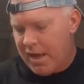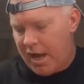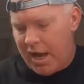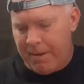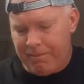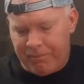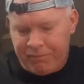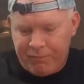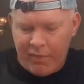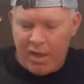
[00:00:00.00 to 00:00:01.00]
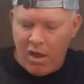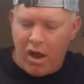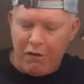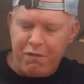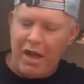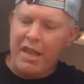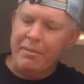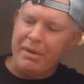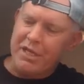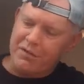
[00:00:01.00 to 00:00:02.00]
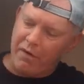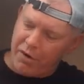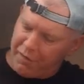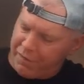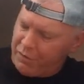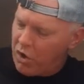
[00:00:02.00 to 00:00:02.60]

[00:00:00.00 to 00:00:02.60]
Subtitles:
I fly at the beach very often.